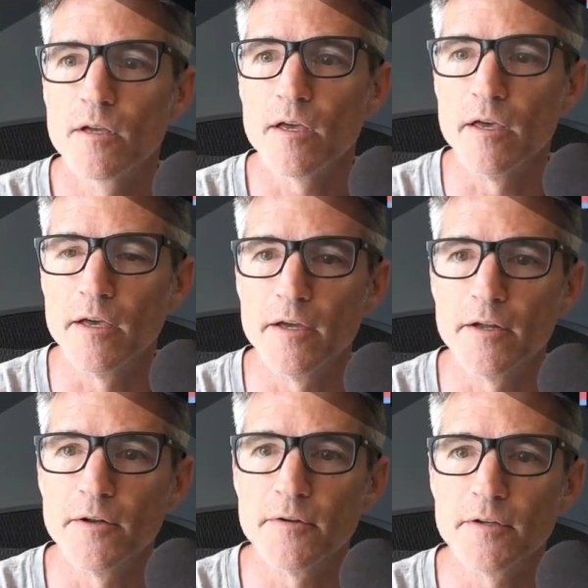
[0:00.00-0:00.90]

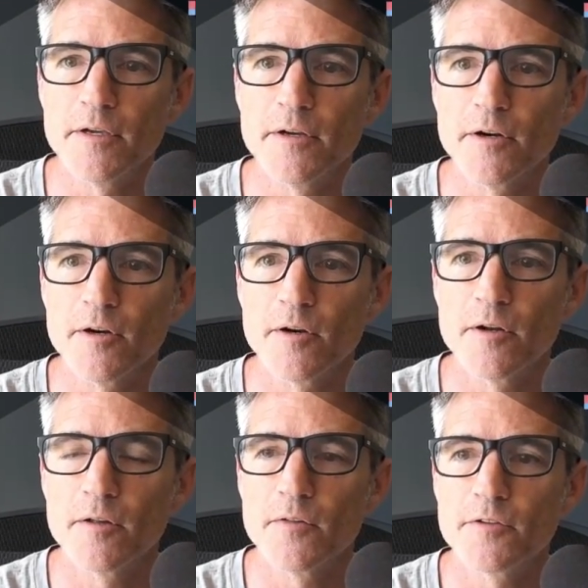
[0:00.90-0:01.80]
and here.
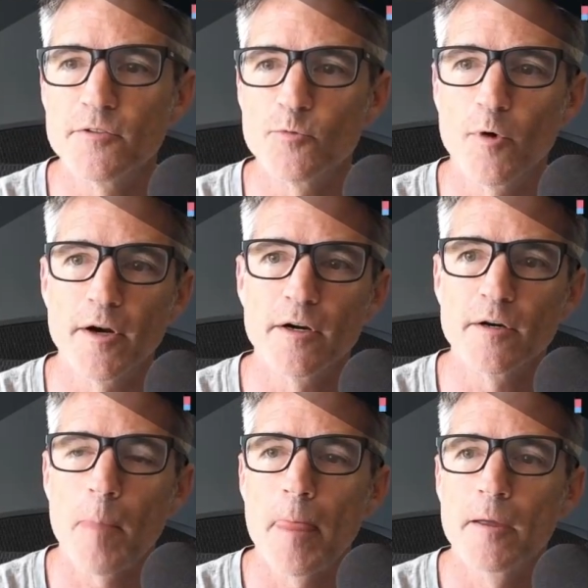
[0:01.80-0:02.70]
This is
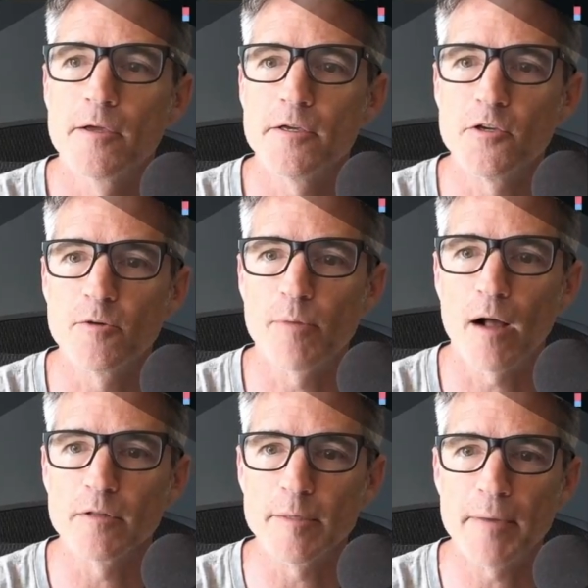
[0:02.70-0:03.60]
where you could
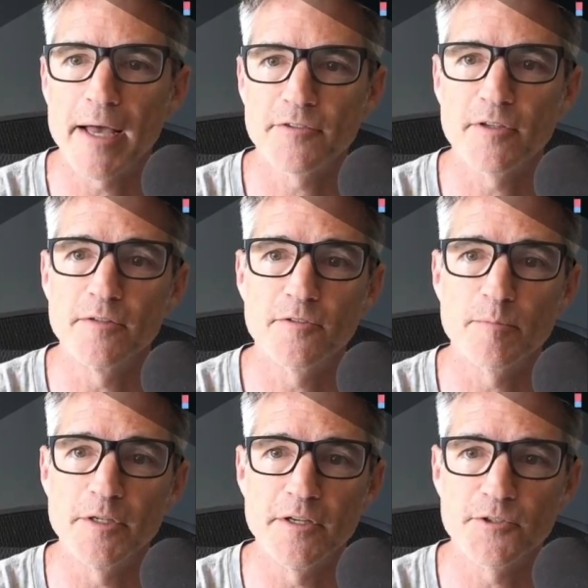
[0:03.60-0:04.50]
probably pass in
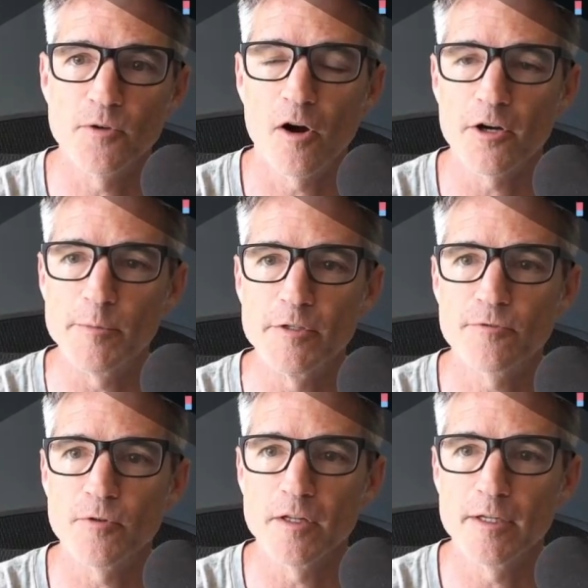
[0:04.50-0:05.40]
some additional arguments
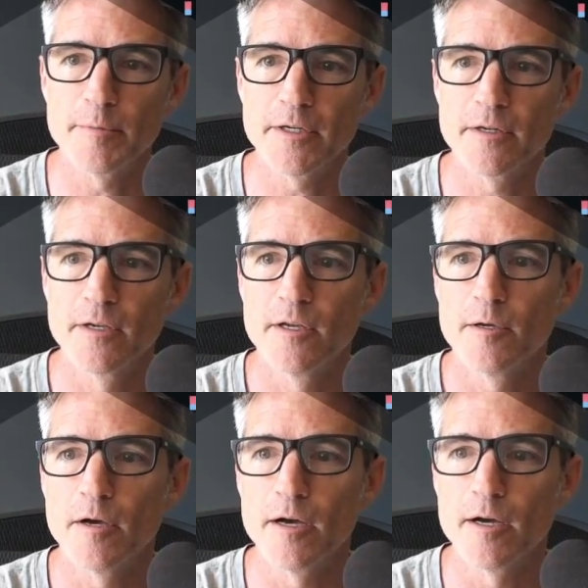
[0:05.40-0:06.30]
for the limit.
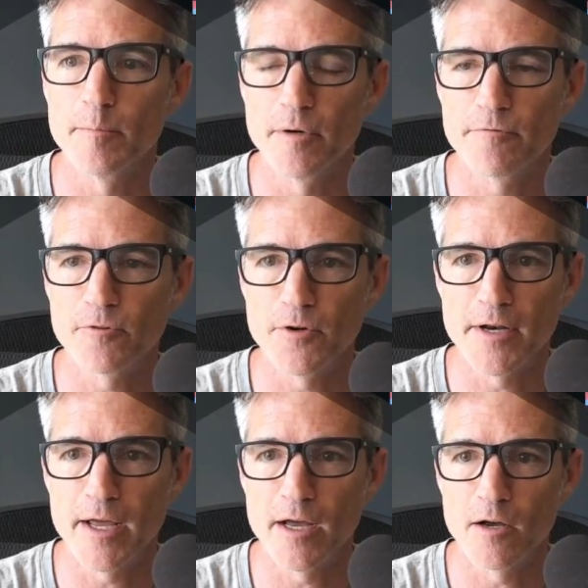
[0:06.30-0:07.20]
But for
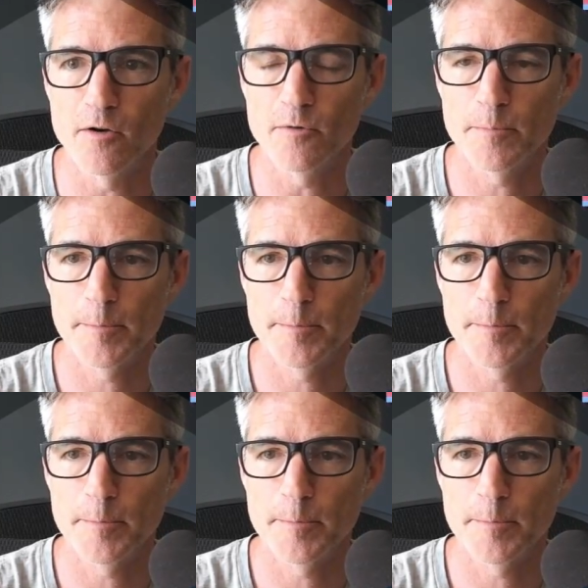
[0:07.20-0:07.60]
now,